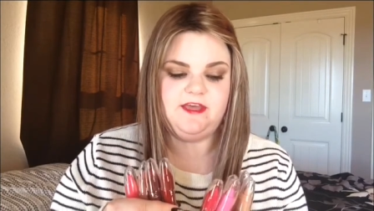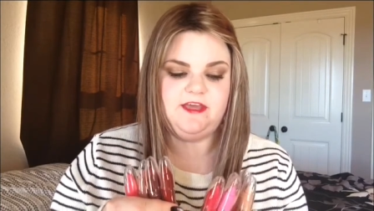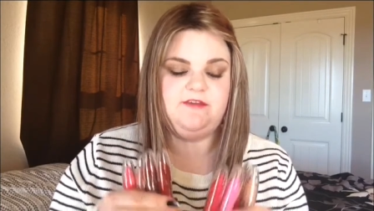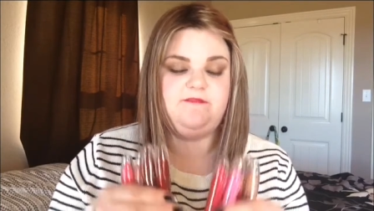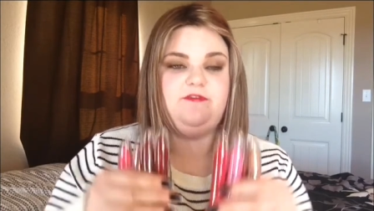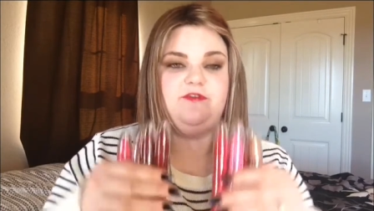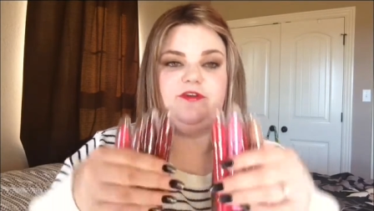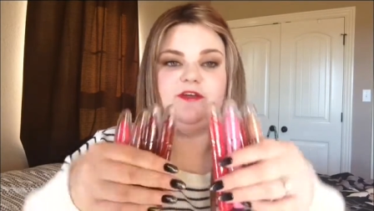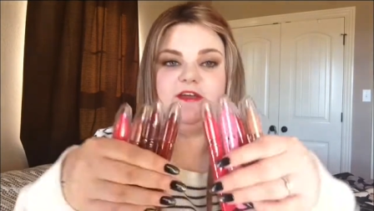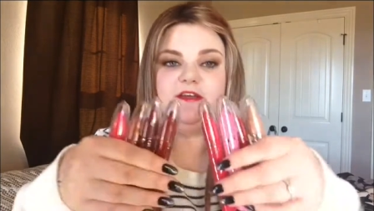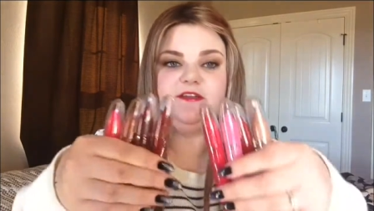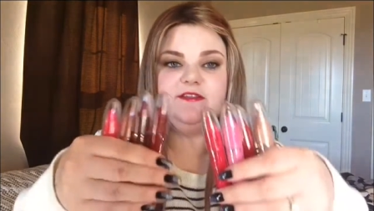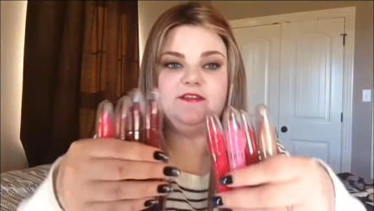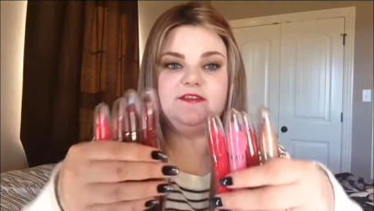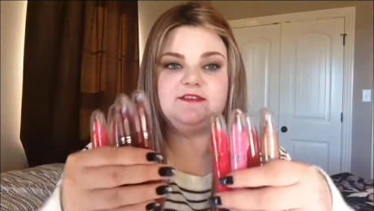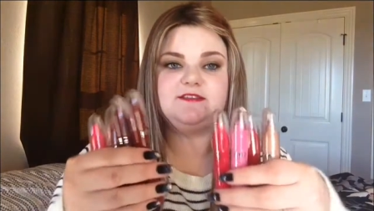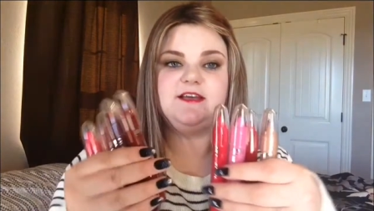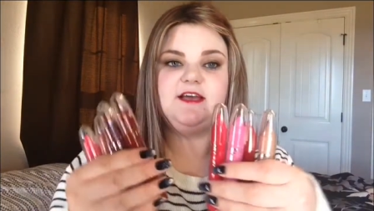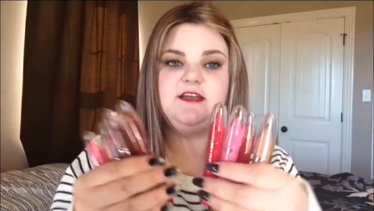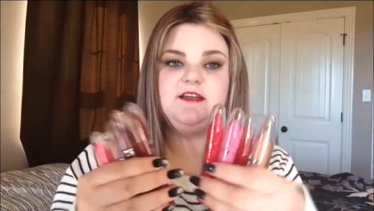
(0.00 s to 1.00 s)
If you're into
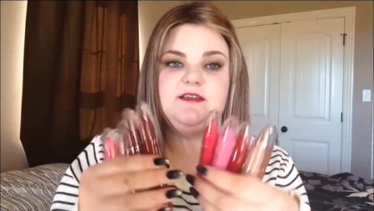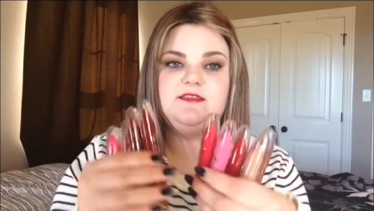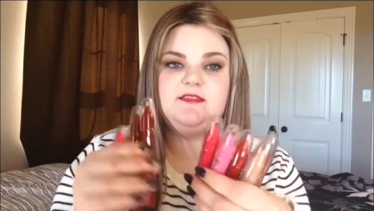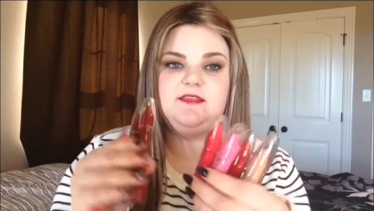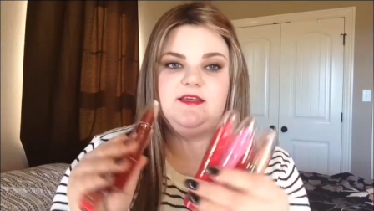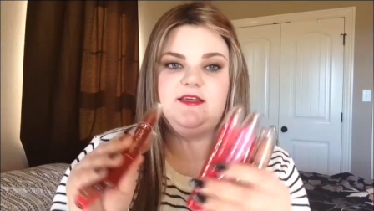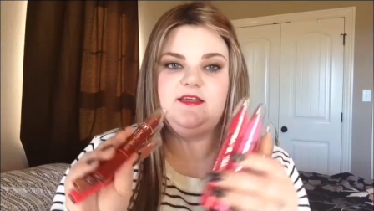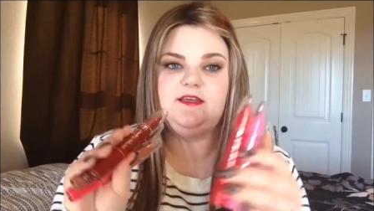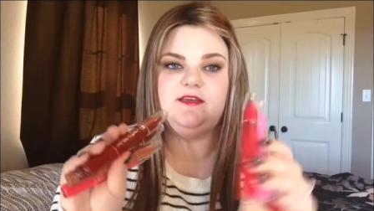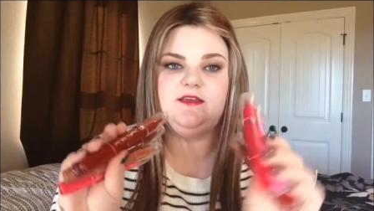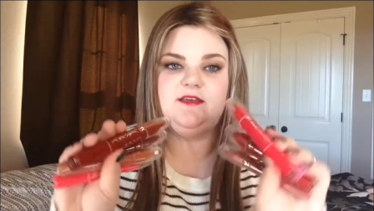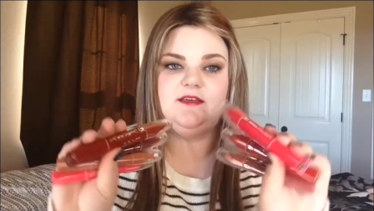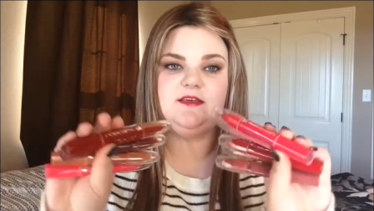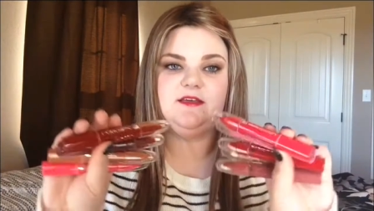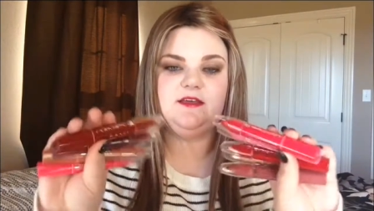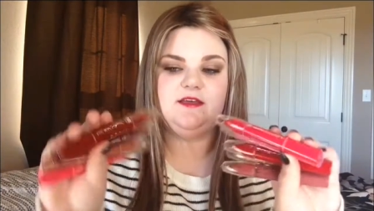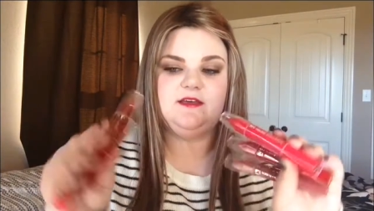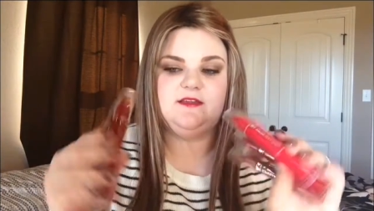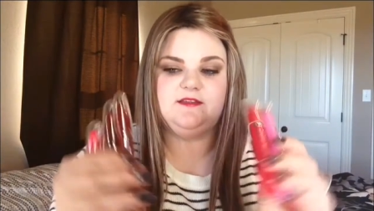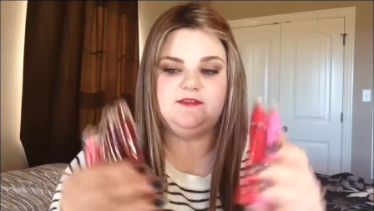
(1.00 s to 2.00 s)
this kind of thing,
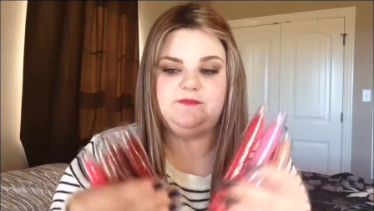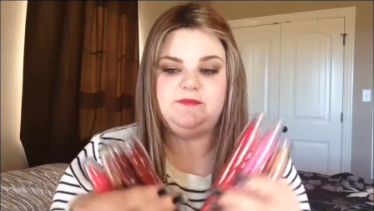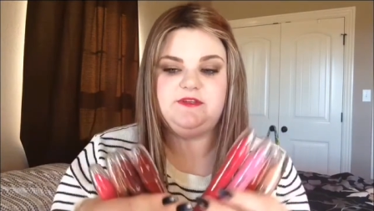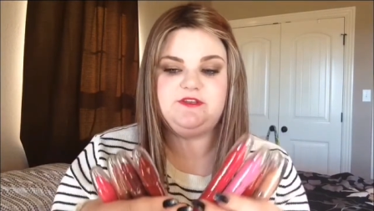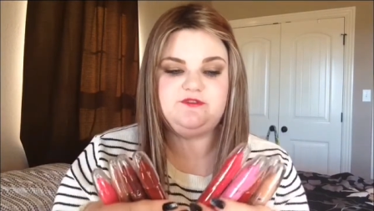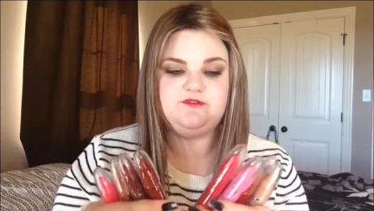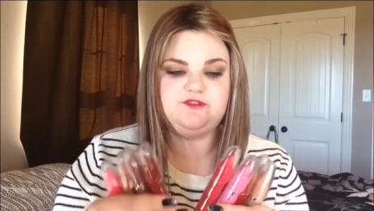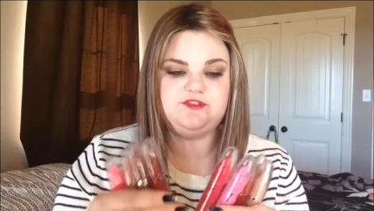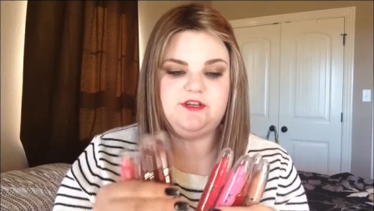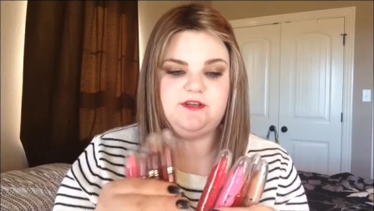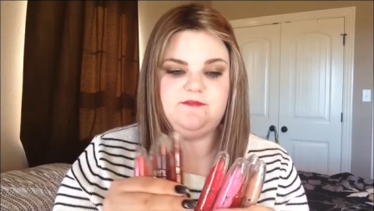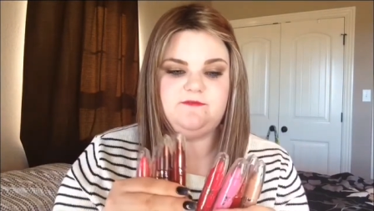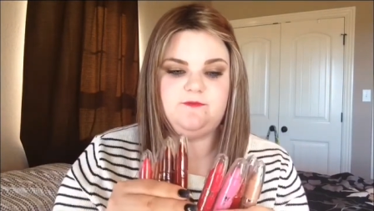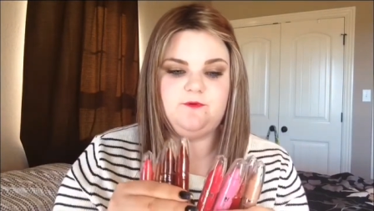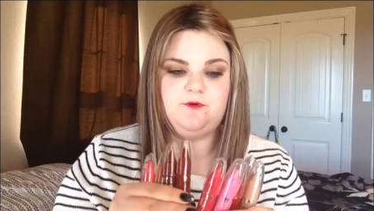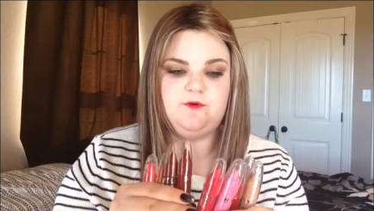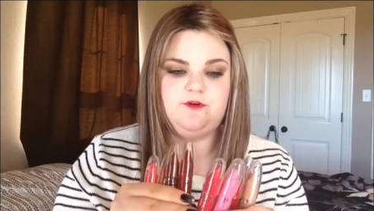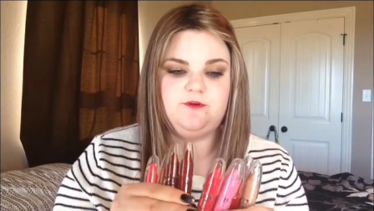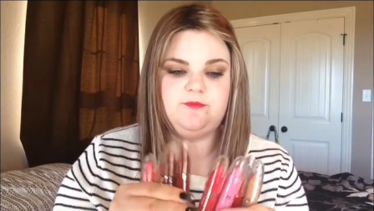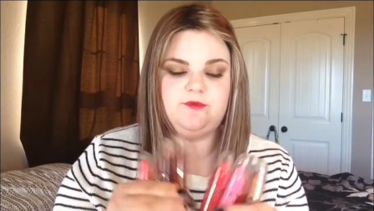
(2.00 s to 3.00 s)
pencil shape
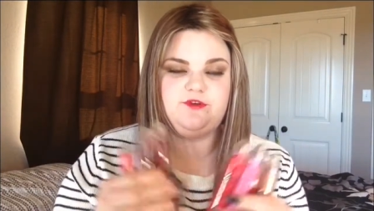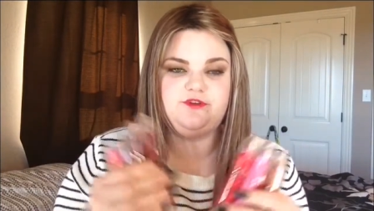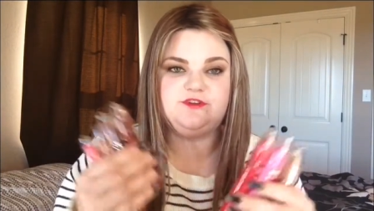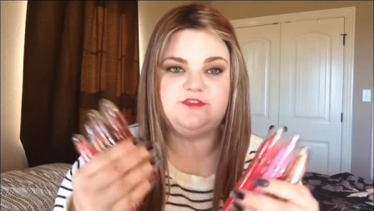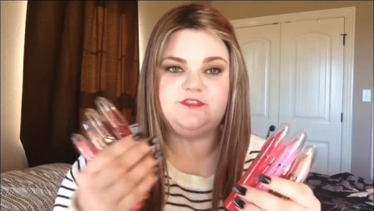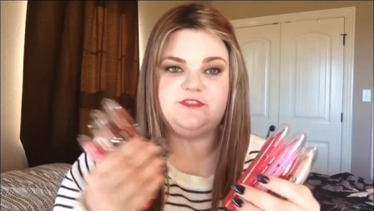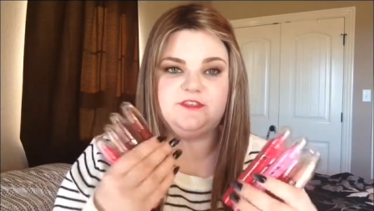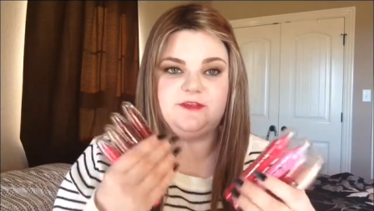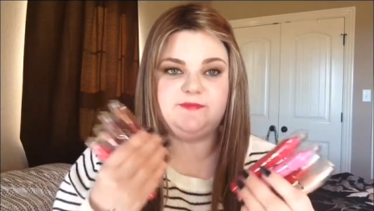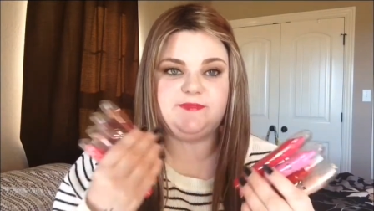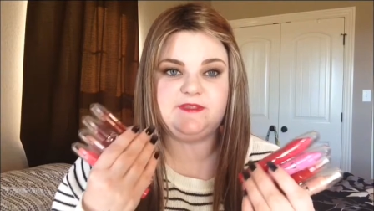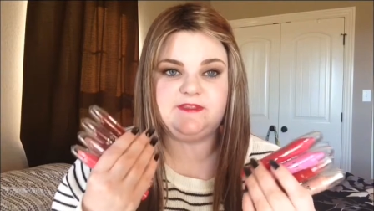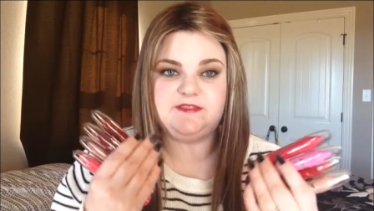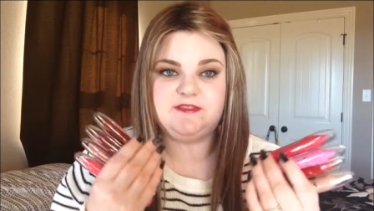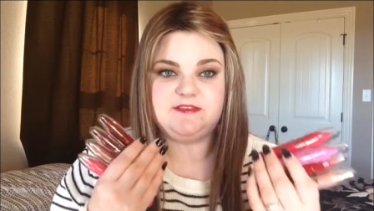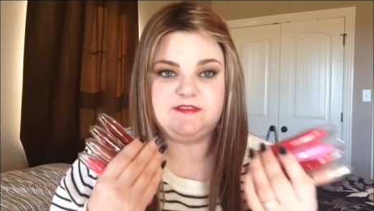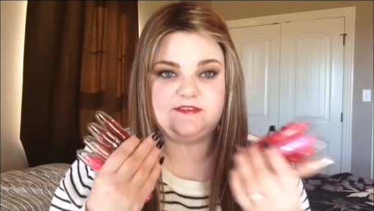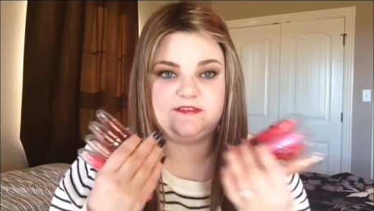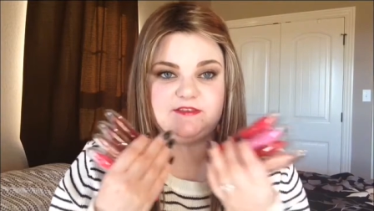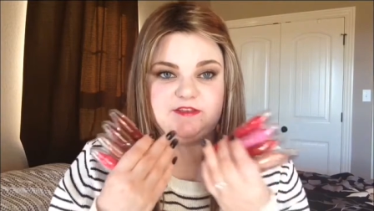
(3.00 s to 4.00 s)
formed, or just something
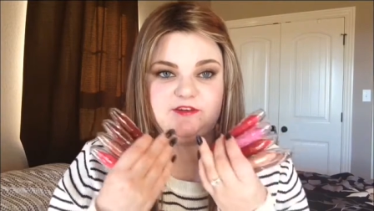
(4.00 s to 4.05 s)
that's,